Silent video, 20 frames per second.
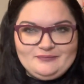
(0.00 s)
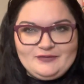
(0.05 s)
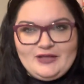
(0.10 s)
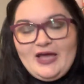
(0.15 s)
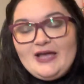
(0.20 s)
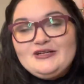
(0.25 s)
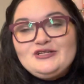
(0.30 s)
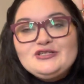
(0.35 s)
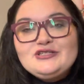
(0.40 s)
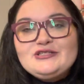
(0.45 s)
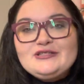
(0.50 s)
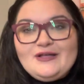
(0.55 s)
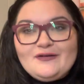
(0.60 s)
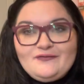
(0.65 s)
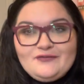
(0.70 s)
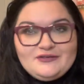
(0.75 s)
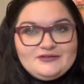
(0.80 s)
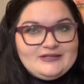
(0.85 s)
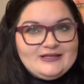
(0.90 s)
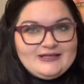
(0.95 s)
I just love
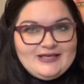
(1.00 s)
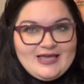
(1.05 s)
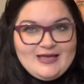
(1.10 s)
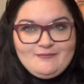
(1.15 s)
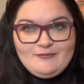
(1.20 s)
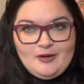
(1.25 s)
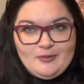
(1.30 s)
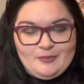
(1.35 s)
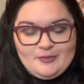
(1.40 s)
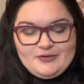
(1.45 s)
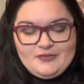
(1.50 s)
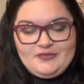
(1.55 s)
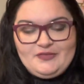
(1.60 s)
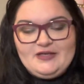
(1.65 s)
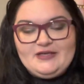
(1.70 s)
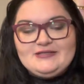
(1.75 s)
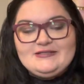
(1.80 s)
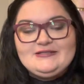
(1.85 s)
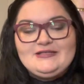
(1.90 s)
that they came up with this.